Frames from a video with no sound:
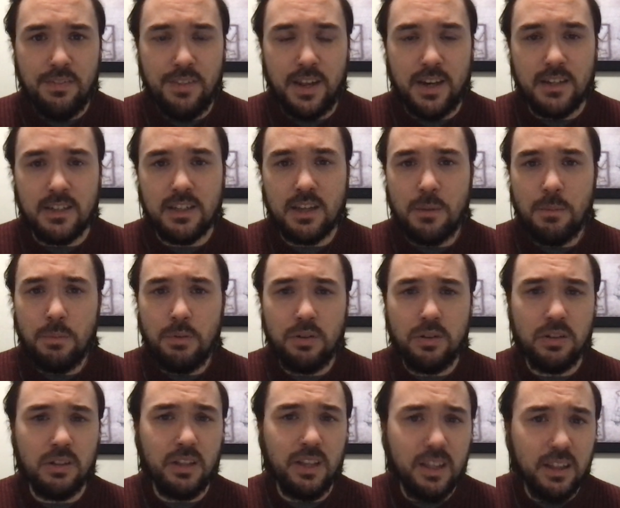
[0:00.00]
that is
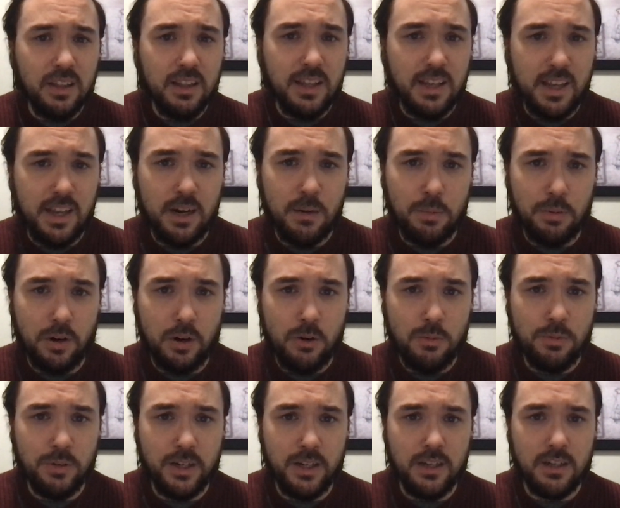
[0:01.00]
completely
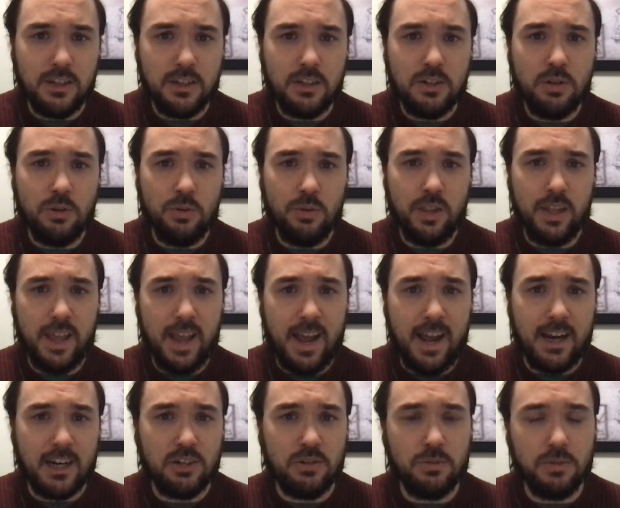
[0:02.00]
inappropriate to the
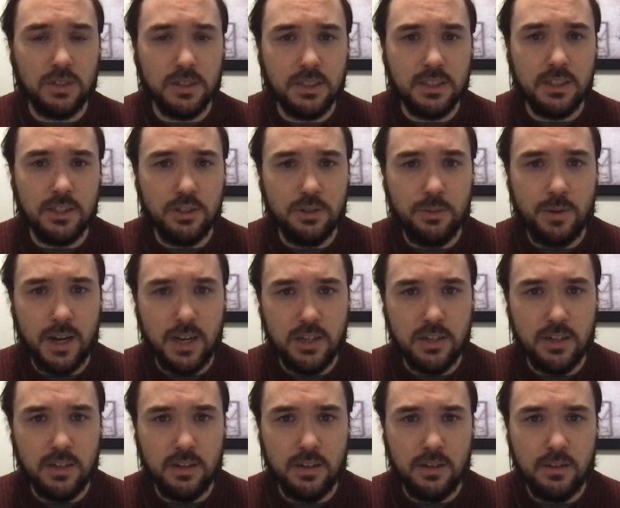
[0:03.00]
actual
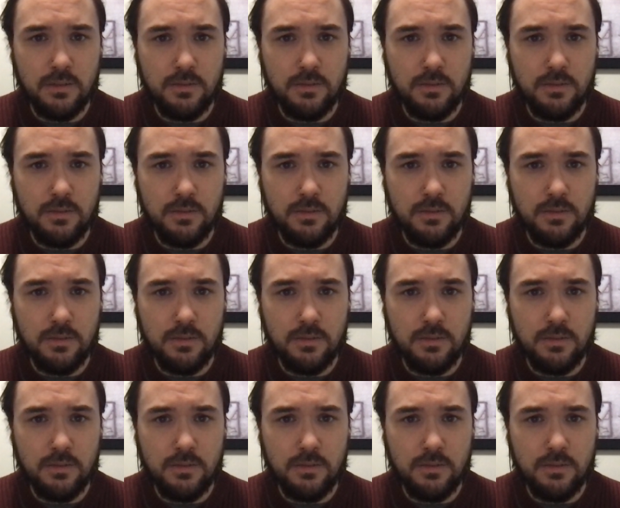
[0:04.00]
situation.